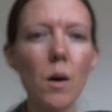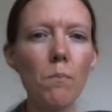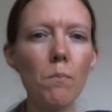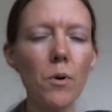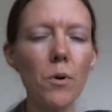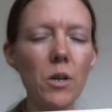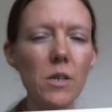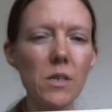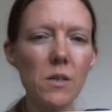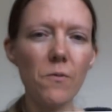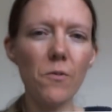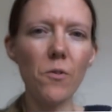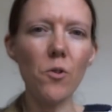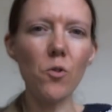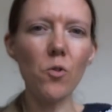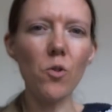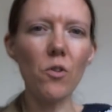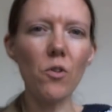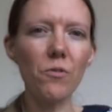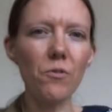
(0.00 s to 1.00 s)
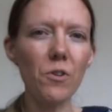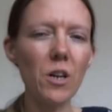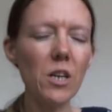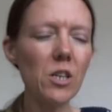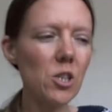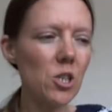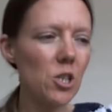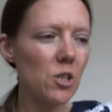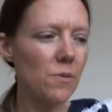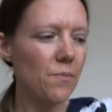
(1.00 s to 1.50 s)
but it's full
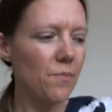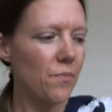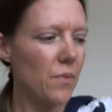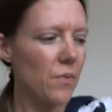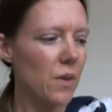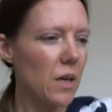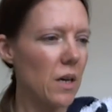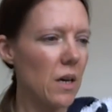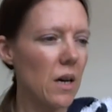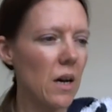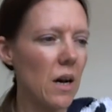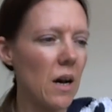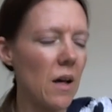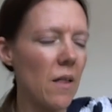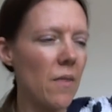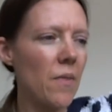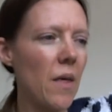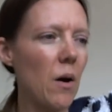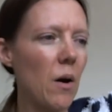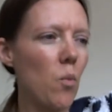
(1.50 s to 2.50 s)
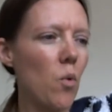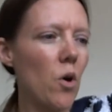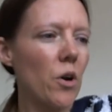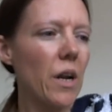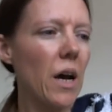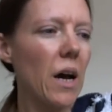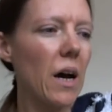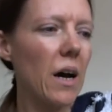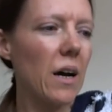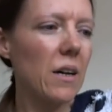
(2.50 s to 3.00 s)
coverage. And that one
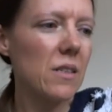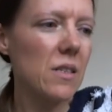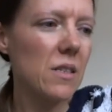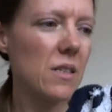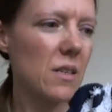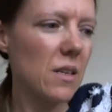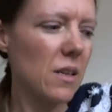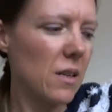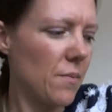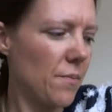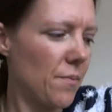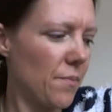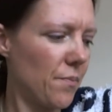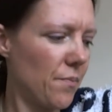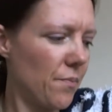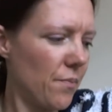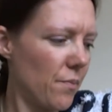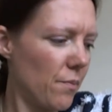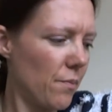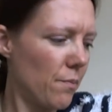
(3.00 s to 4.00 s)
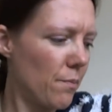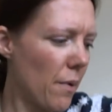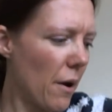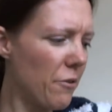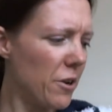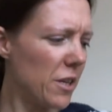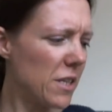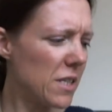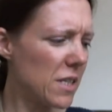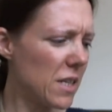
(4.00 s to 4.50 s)
has,
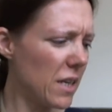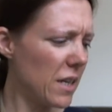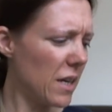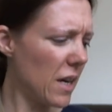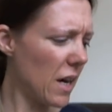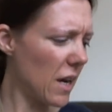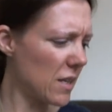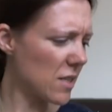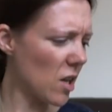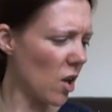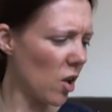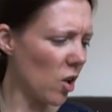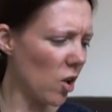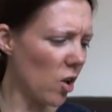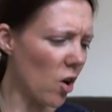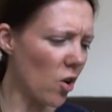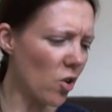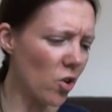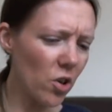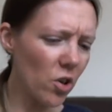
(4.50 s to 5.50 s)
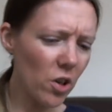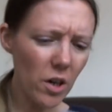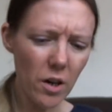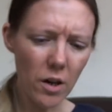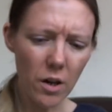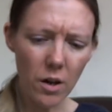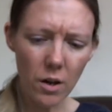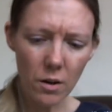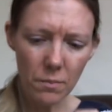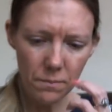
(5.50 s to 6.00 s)
Berry Tea has a
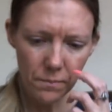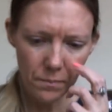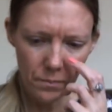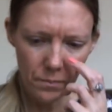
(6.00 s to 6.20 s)
longer,